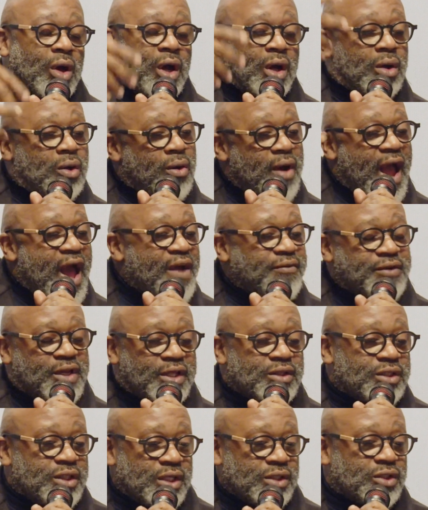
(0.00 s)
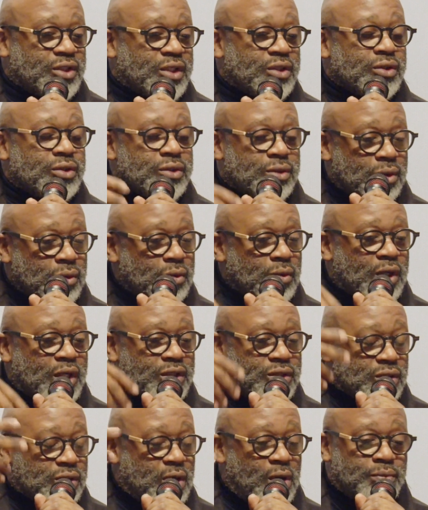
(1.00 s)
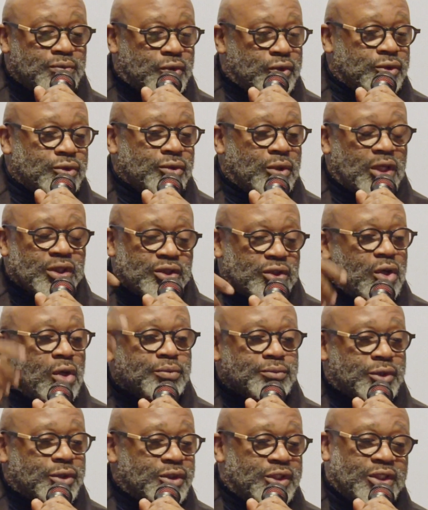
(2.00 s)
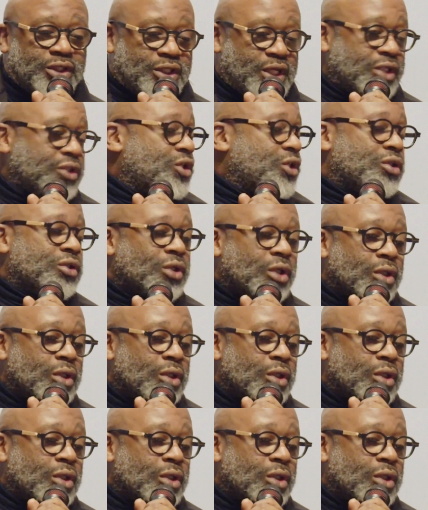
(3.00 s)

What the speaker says: craft intention to a sculptor's intention.